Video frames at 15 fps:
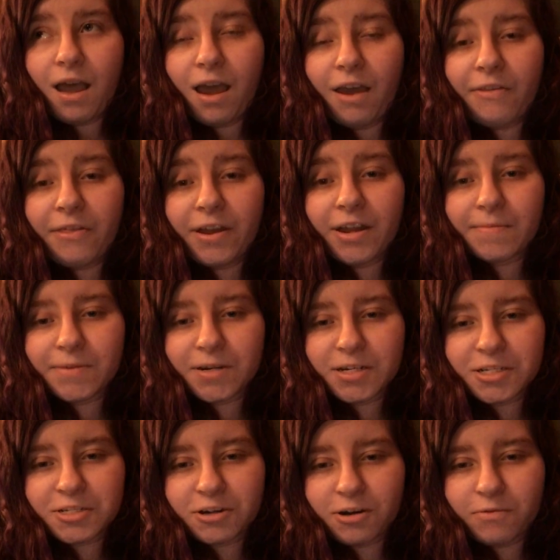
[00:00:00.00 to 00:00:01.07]
I think I'm
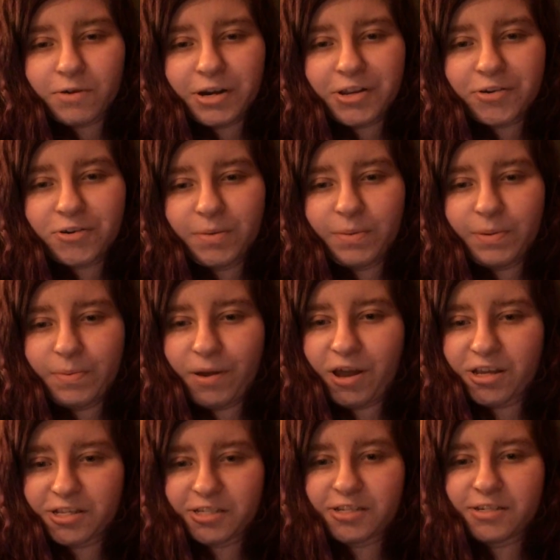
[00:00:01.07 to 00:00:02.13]
going to start reading
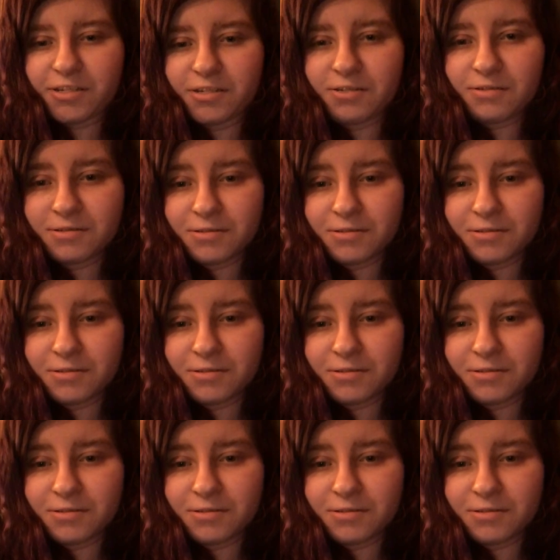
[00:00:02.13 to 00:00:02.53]
Creepypasta.